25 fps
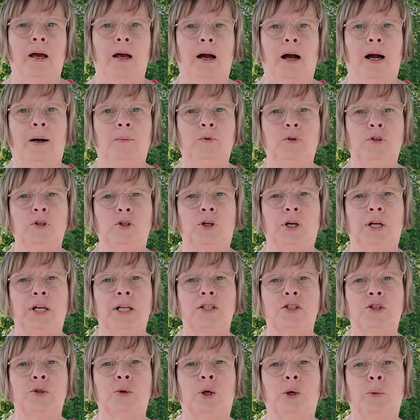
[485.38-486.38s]
I'm not really
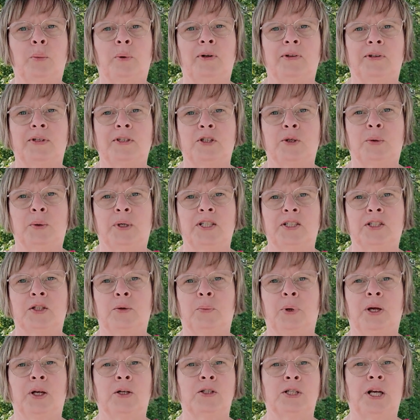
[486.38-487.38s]
sure about this question
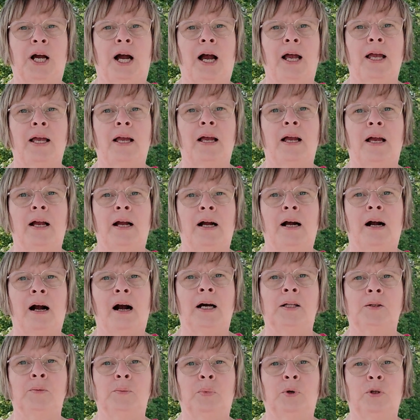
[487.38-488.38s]
because I
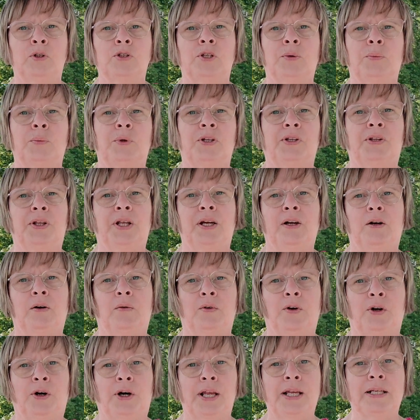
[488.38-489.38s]
can't possibly think of
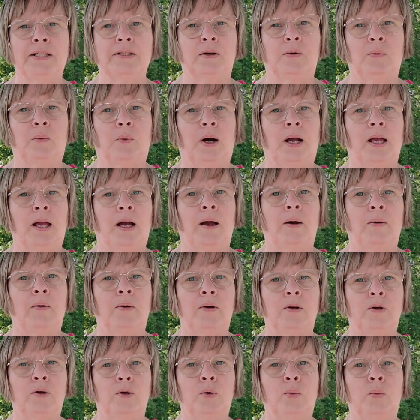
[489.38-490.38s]
a reason why
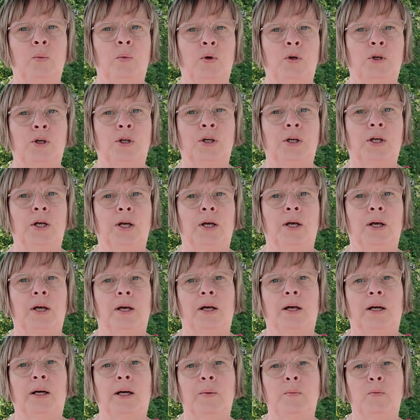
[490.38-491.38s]
you would
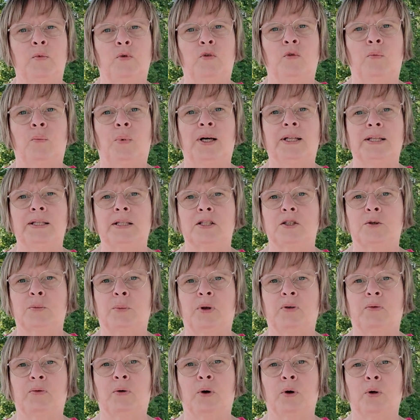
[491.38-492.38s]
remove buttons
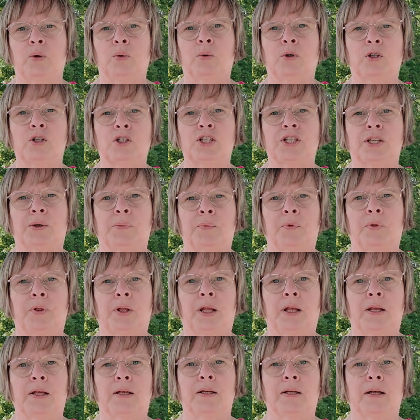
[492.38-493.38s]
before you wash
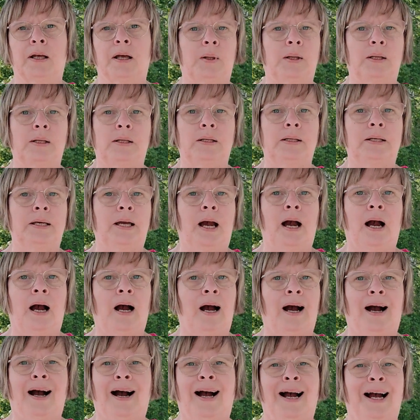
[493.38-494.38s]
something.
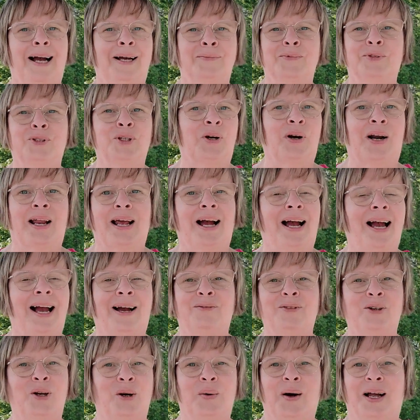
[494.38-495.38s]
Yeah, I'm sorry, I
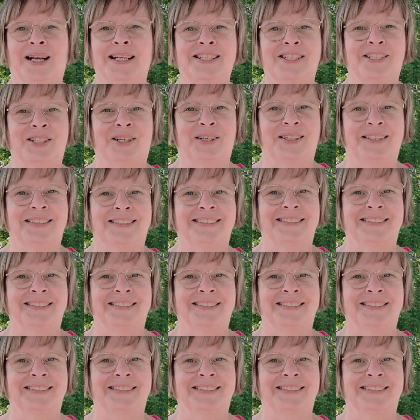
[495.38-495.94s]
have no answer.